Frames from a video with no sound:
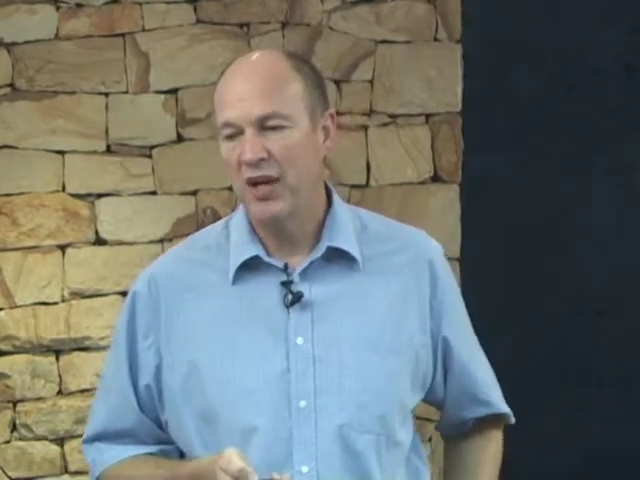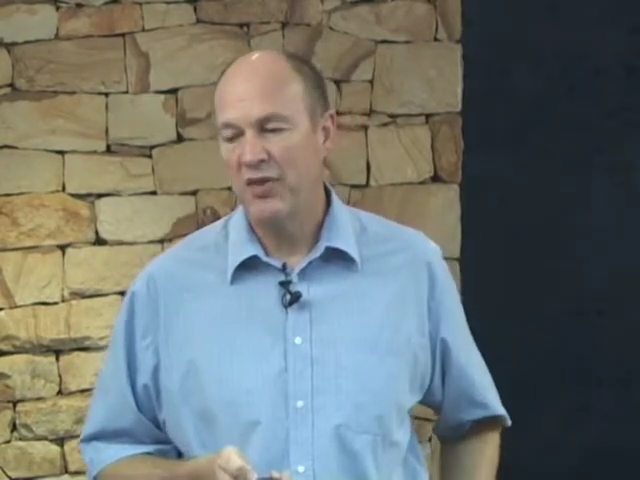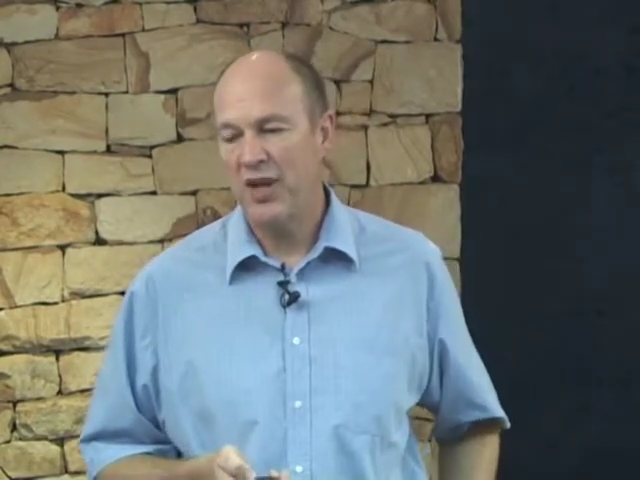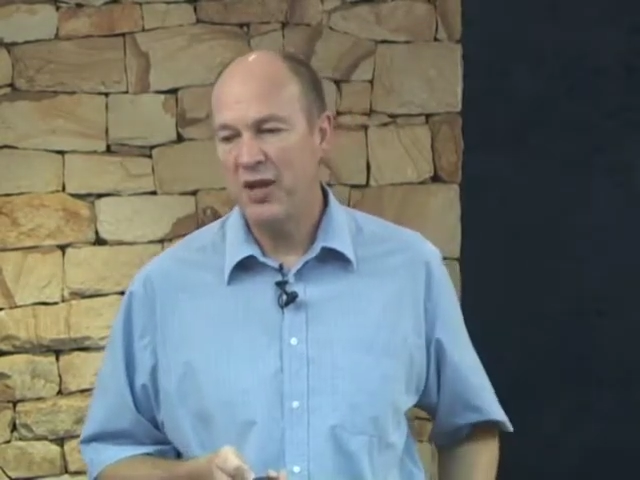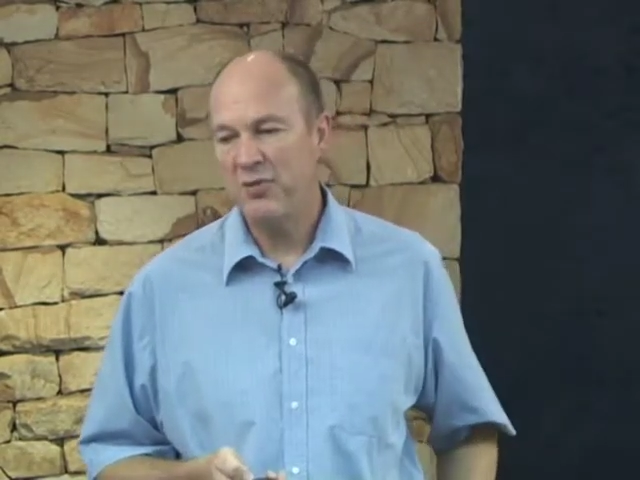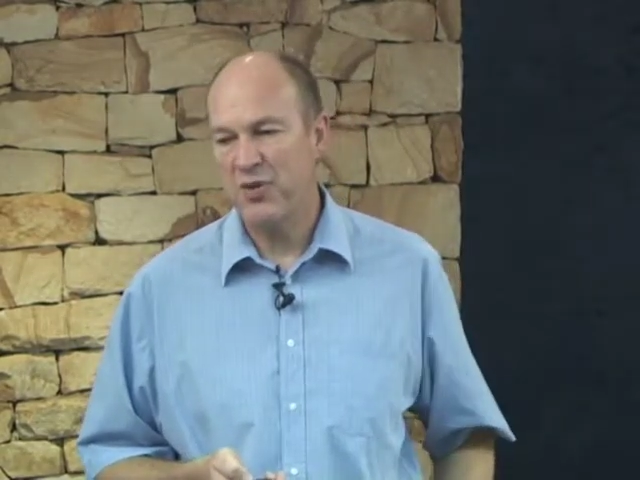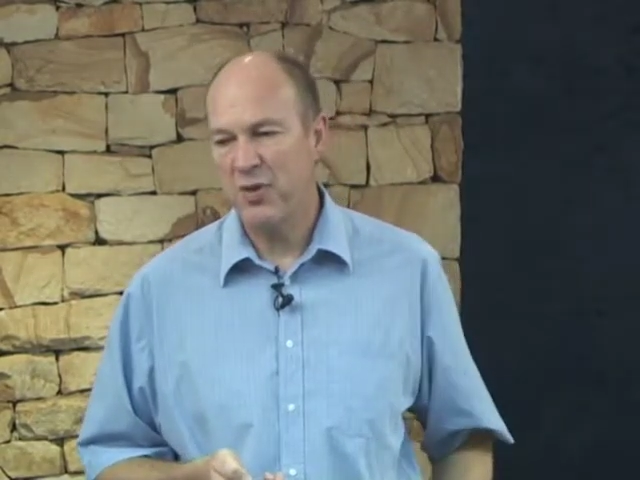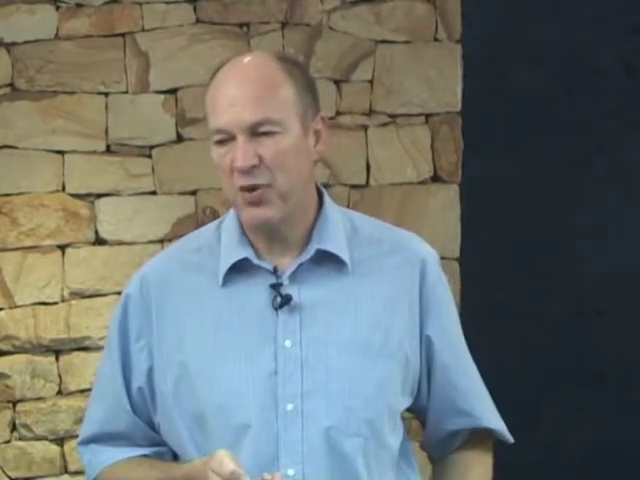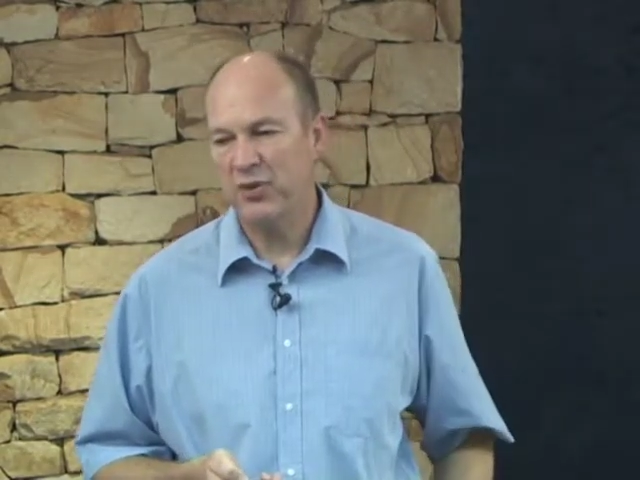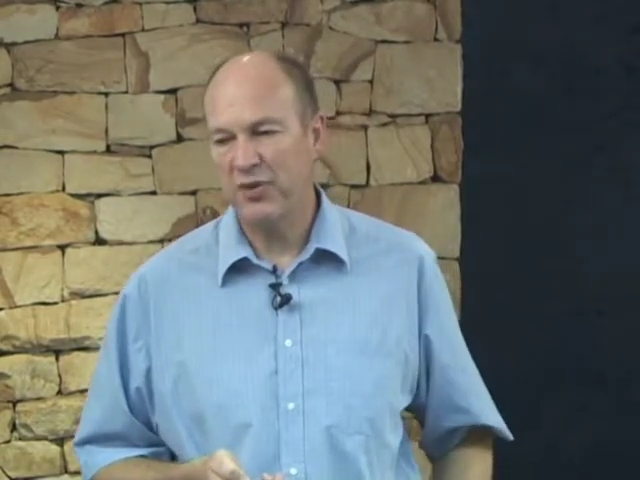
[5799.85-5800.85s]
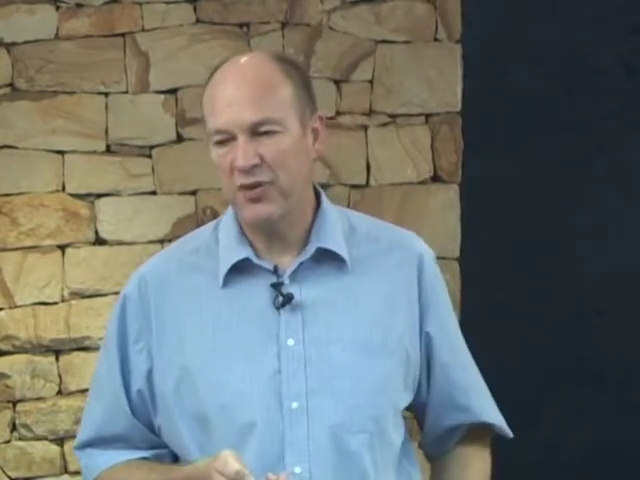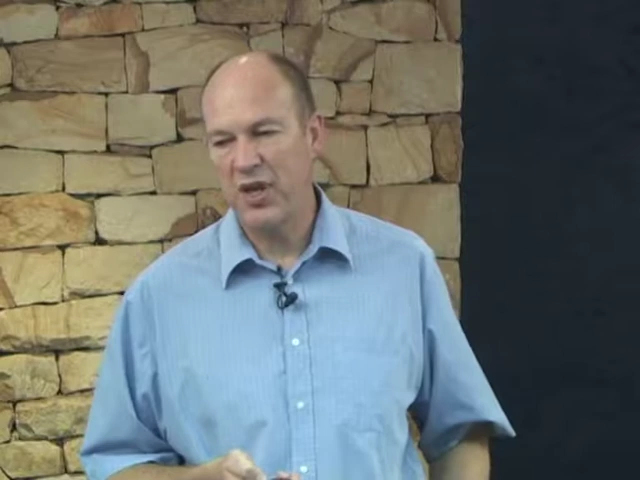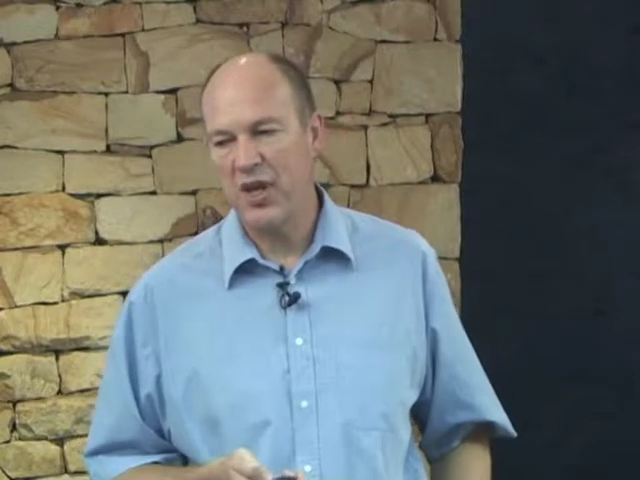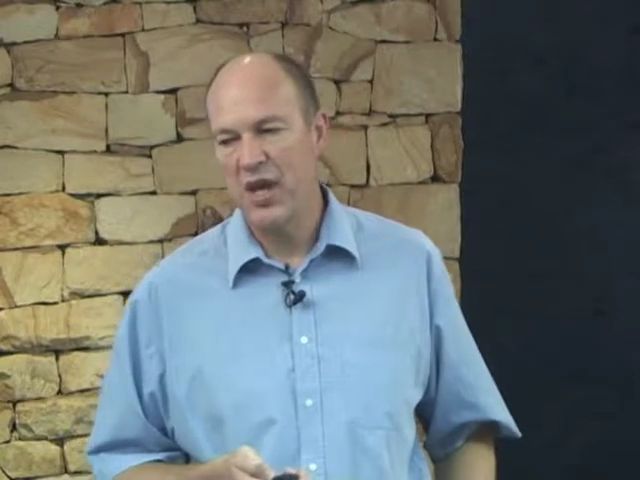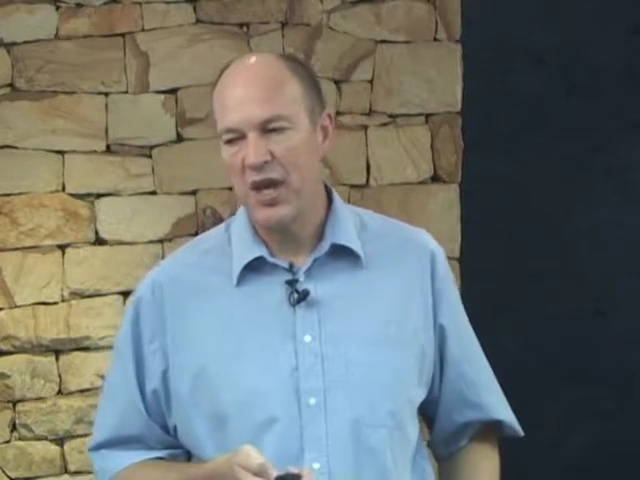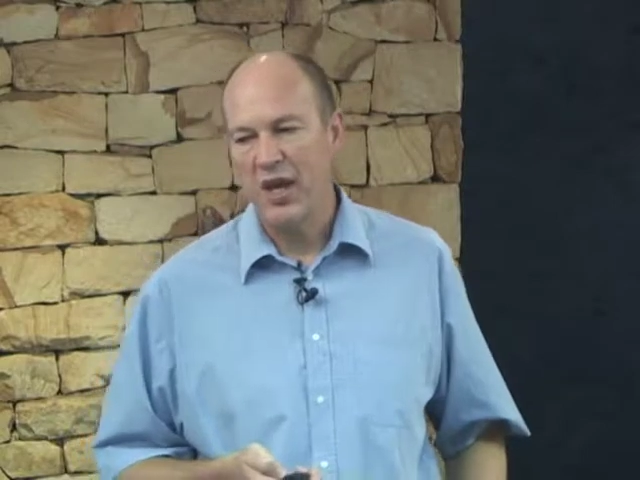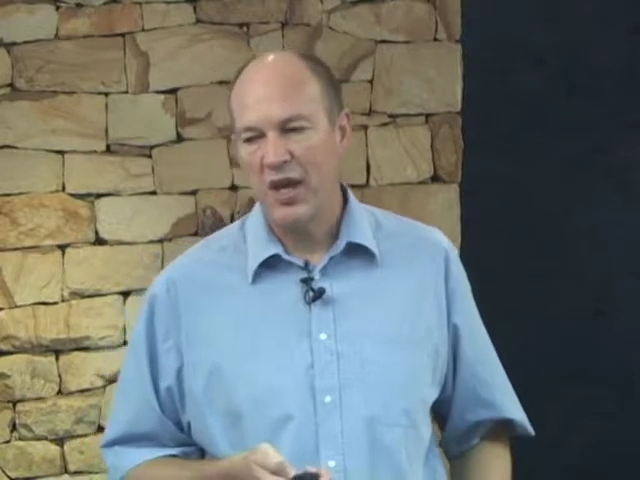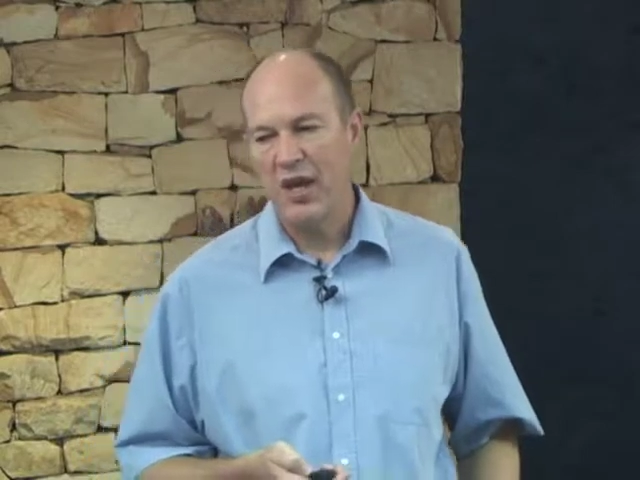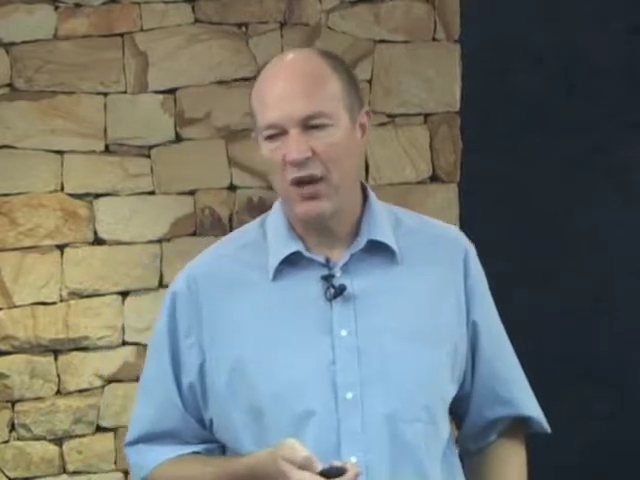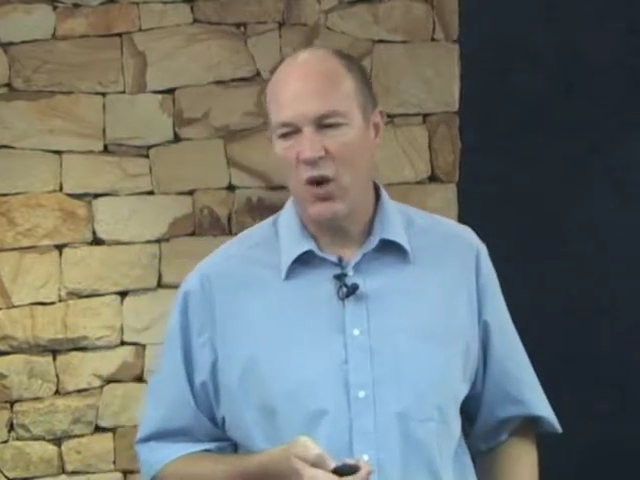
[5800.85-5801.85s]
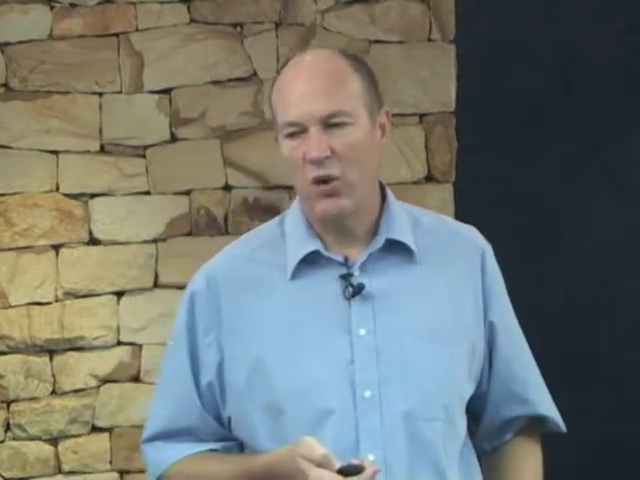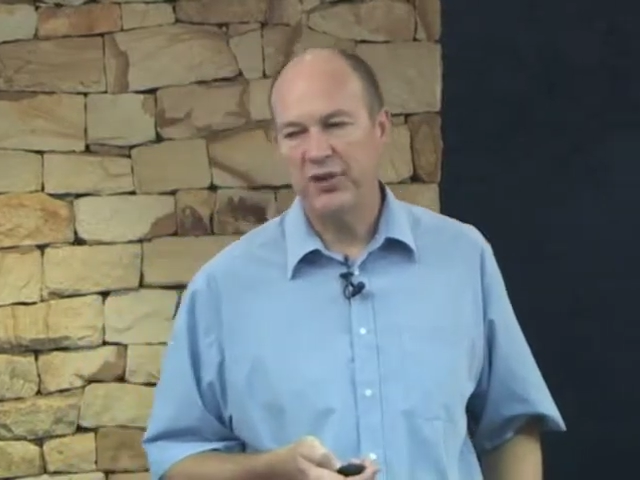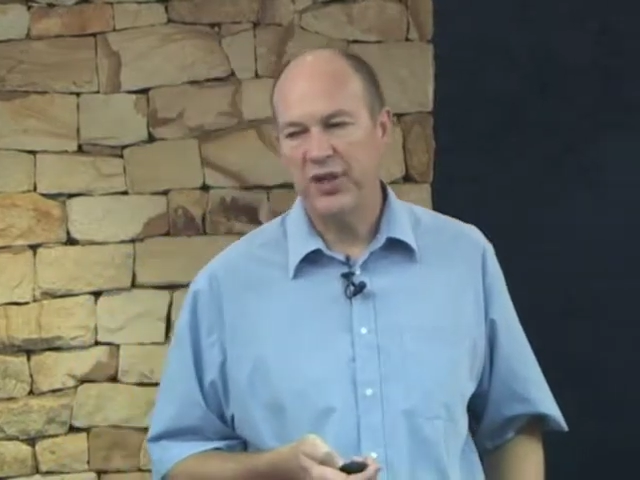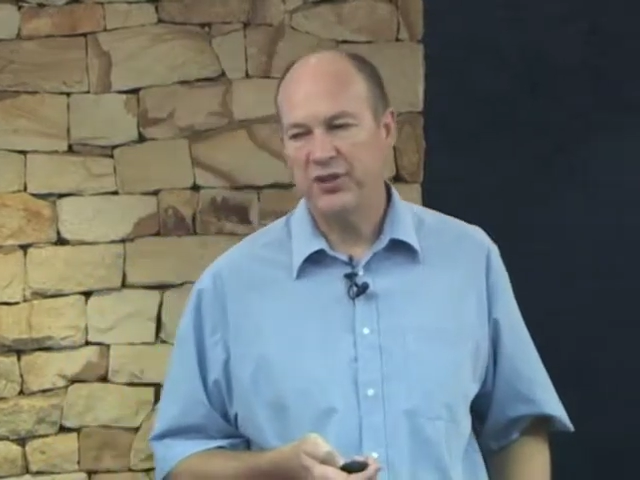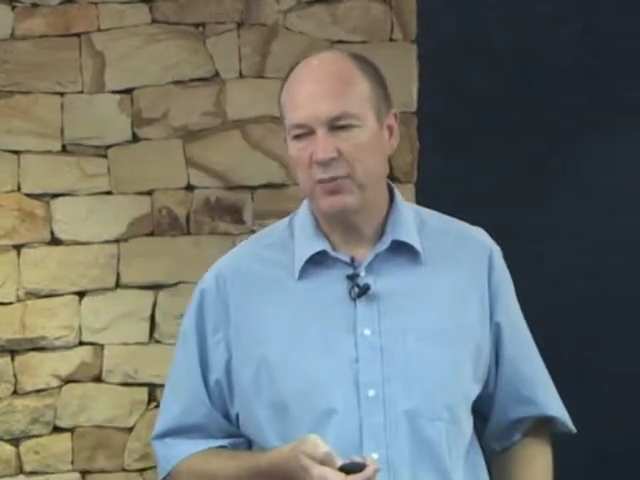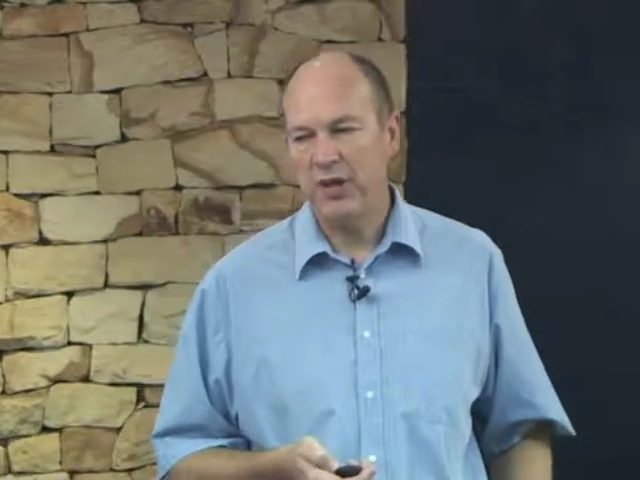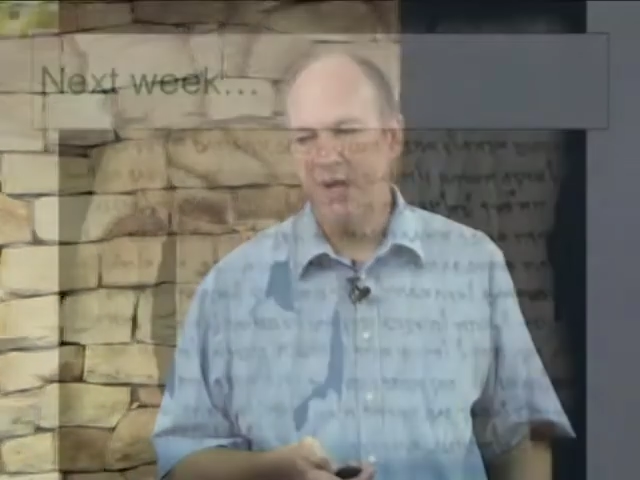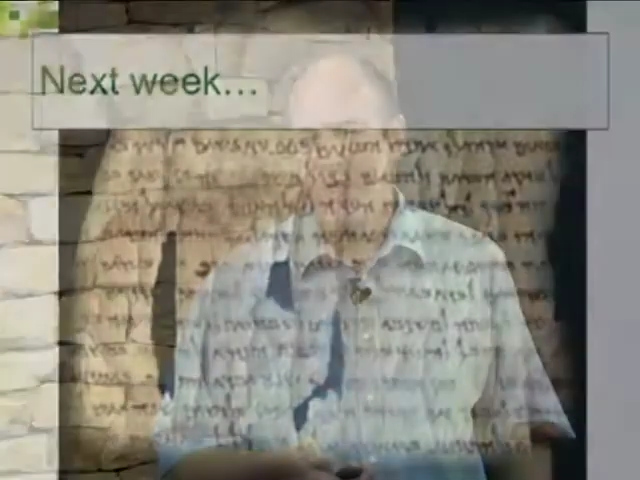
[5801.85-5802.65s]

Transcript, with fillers: the names of the books of the uh, Old Testament.